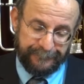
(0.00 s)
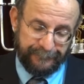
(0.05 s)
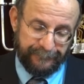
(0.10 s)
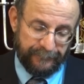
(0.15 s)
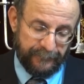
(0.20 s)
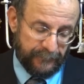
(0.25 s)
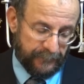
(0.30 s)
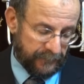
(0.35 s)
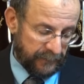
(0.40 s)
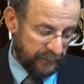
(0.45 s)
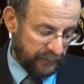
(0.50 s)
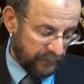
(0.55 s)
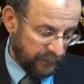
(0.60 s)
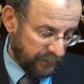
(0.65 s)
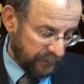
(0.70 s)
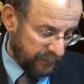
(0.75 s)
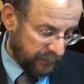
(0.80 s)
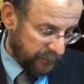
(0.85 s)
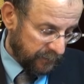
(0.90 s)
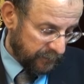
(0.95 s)

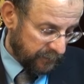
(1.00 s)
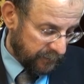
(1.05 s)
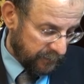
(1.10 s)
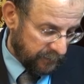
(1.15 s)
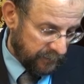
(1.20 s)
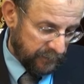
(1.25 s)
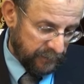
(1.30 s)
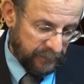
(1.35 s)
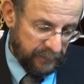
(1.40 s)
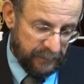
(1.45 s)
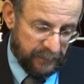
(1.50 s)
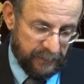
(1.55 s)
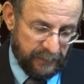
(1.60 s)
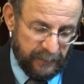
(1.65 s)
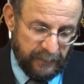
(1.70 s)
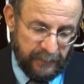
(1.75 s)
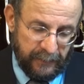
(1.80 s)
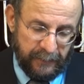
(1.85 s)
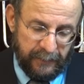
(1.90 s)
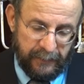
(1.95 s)

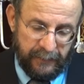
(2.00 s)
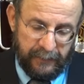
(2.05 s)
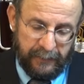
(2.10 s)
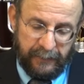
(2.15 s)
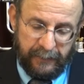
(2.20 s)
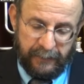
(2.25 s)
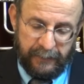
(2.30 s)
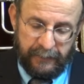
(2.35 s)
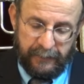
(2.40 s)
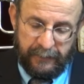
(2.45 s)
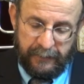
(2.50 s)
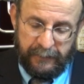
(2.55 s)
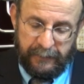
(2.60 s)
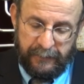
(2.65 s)
[no speech]